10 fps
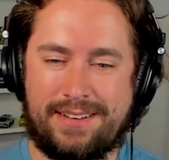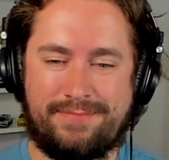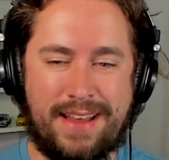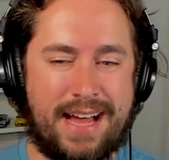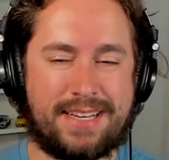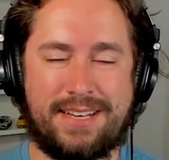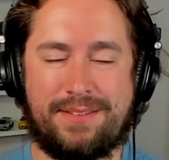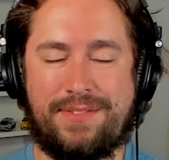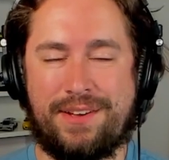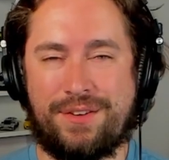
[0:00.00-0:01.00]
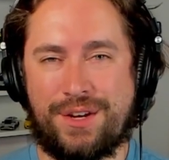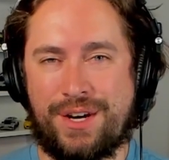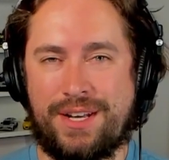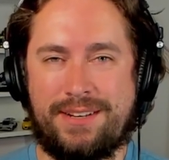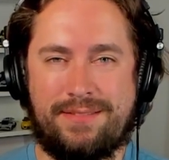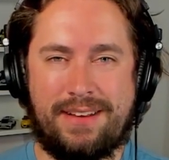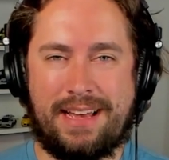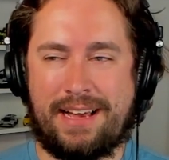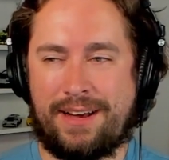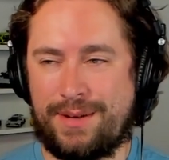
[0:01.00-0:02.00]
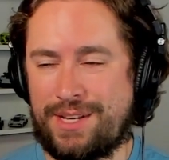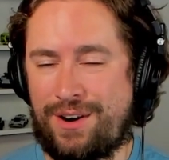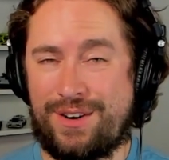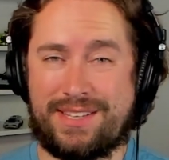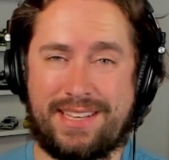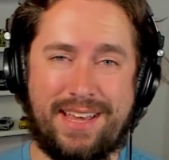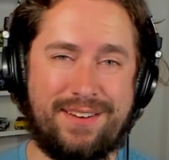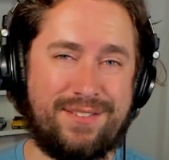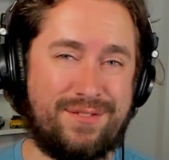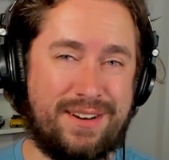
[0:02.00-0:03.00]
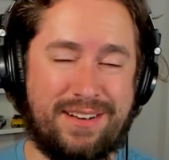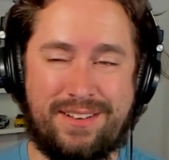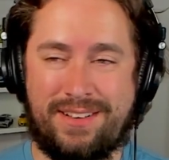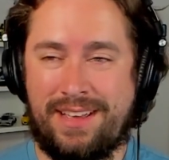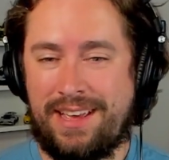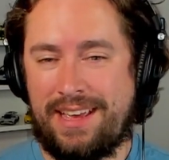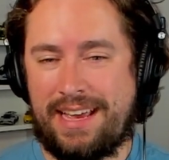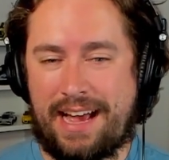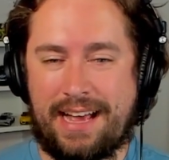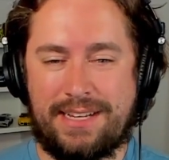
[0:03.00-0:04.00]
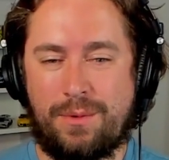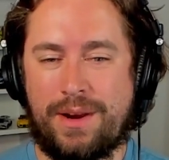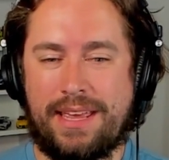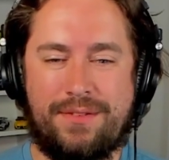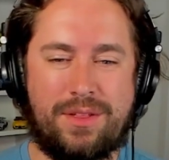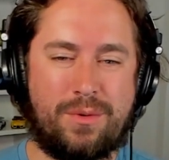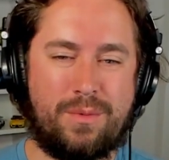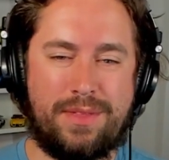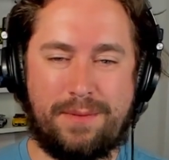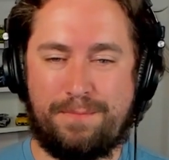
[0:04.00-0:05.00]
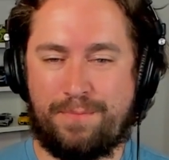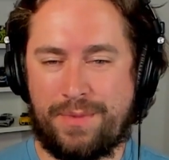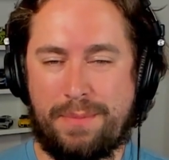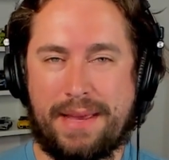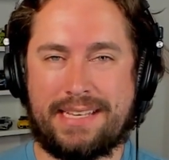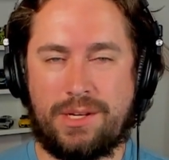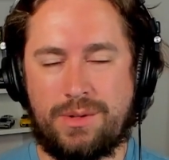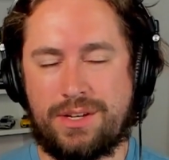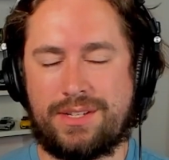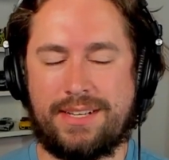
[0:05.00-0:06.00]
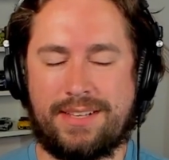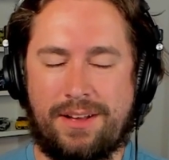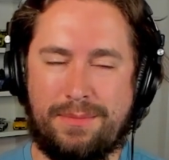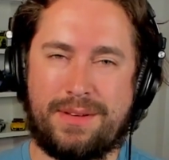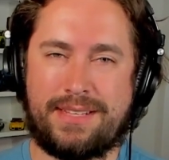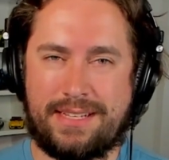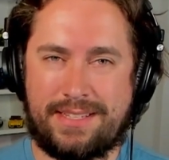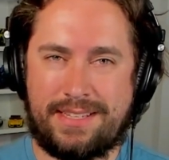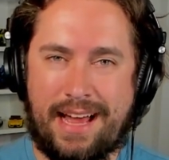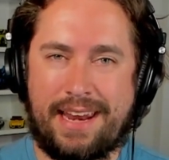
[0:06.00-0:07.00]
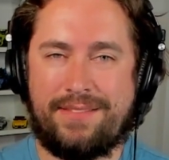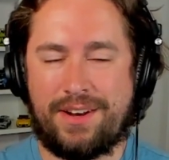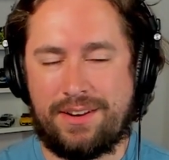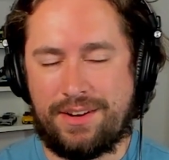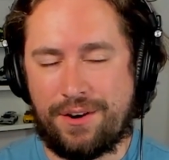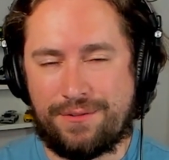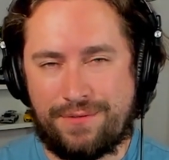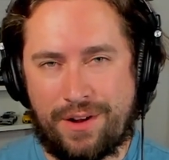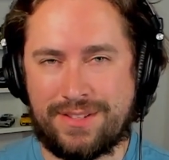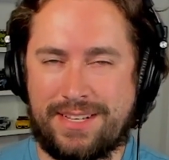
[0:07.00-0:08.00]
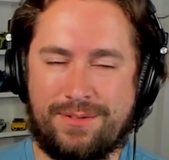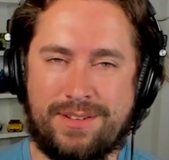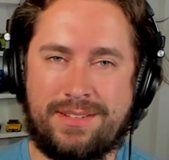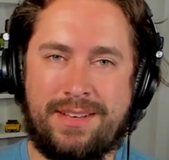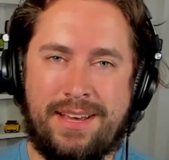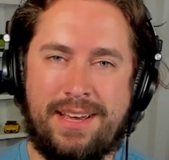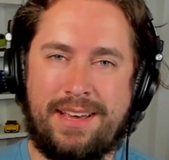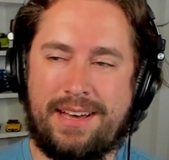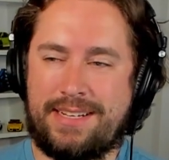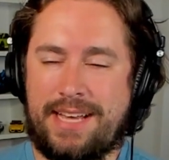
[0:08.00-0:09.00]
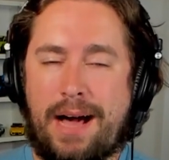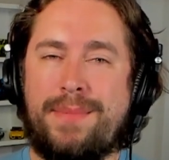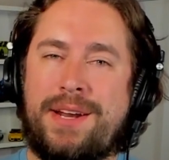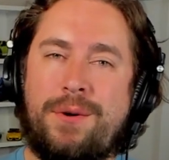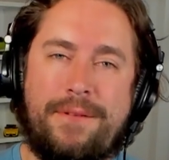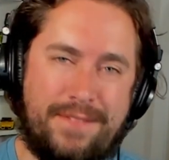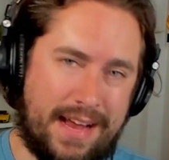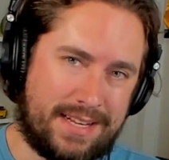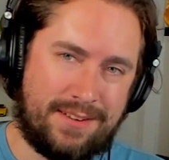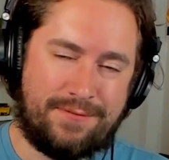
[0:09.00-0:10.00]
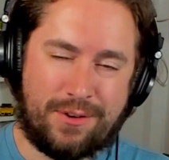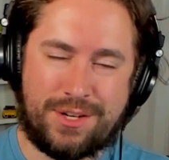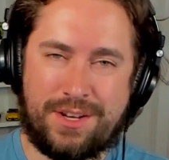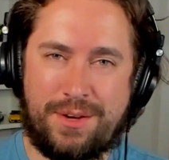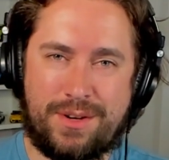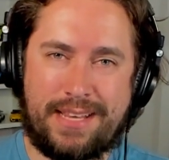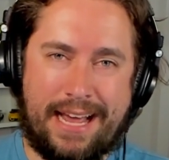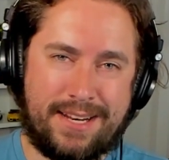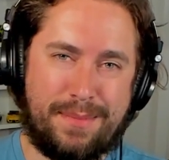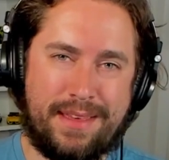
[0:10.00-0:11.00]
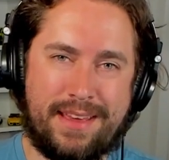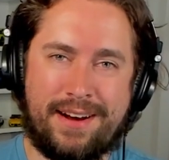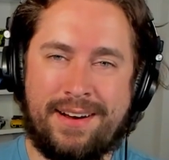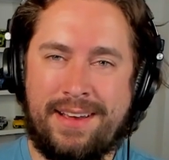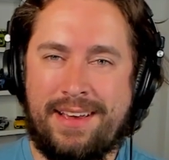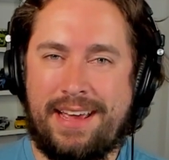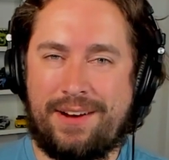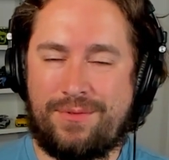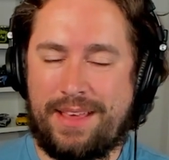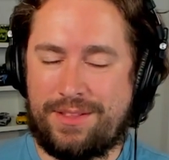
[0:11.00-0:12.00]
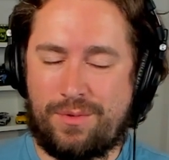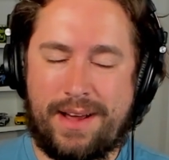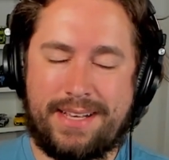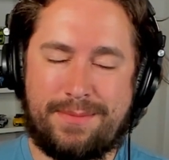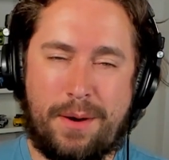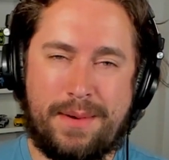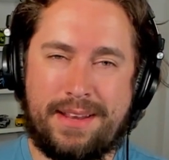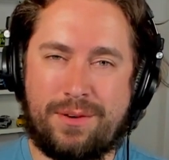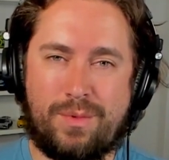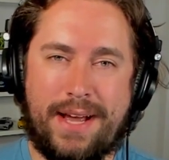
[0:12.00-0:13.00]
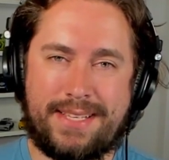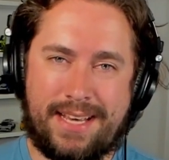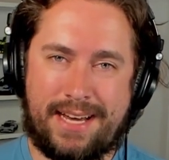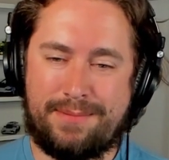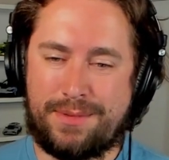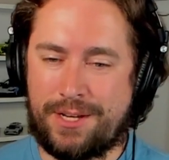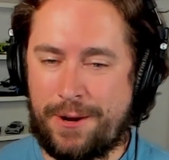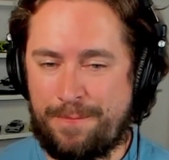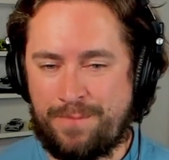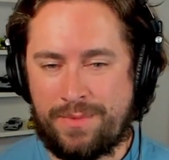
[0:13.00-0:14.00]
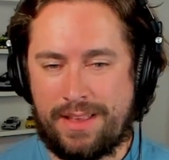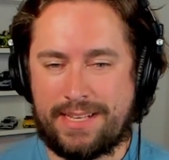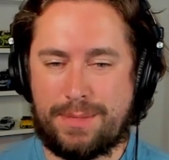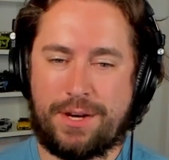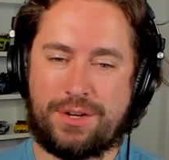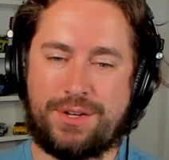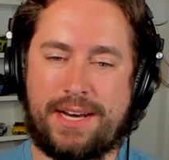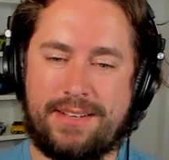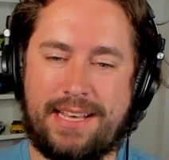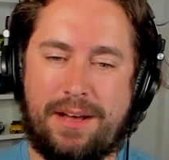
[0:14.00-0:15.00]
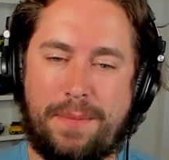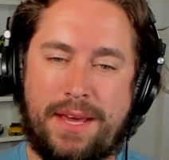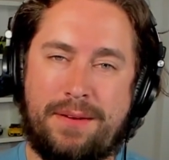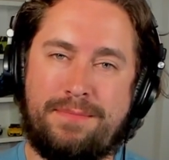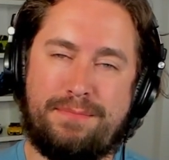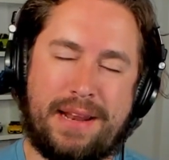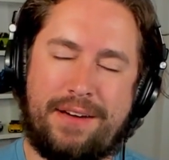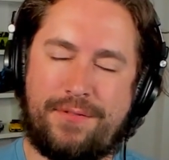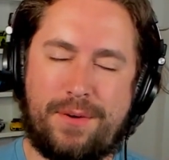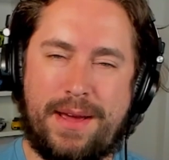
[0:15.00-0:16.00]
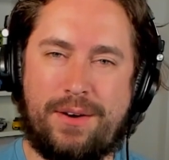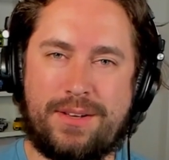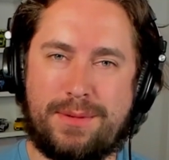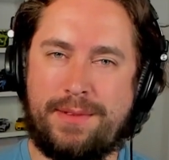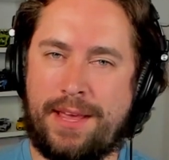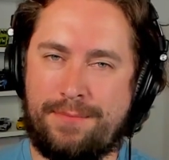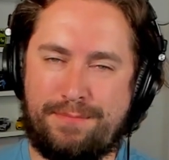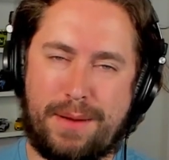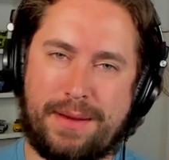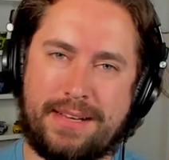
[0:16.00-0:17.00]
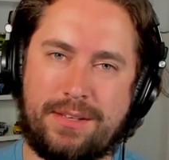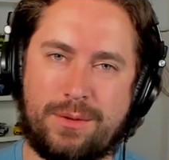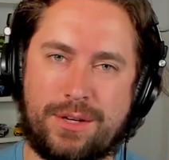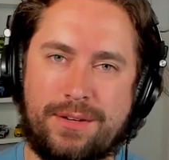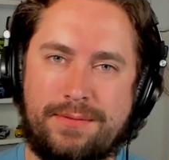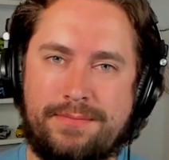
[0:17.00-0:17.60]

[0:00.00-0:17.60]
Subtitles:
Not going to feel good. It's hard to say you're real. I didn't want to give you the biggest losers because almost it's not even your fault. It was a domino effect. Unfortunately, you just had to be there at the right moment and the right time. So a special shout out to Alpine, but Alfa Romeo ultimately my biggest loser.